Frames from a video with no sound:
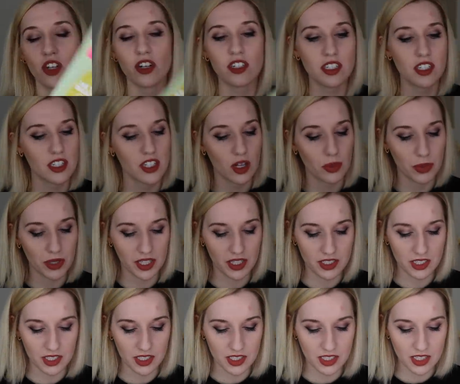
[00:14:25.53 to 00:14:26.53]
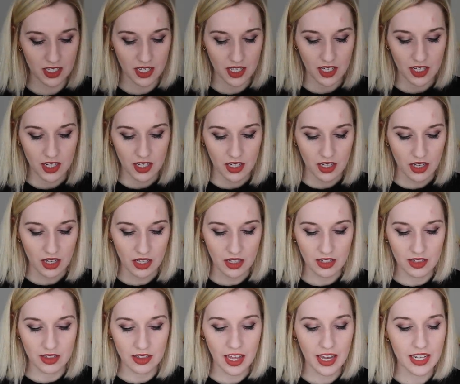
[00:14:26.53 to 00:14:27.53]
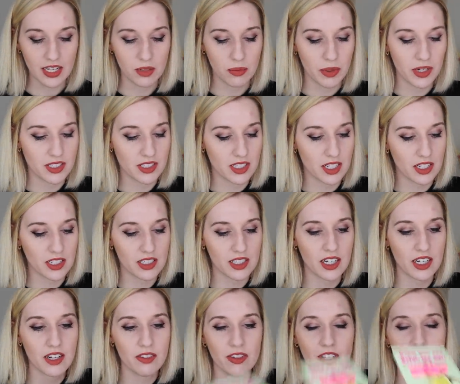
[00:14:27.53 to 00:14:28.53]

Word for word: hard to tell because it's uh, light, but it's cut kind of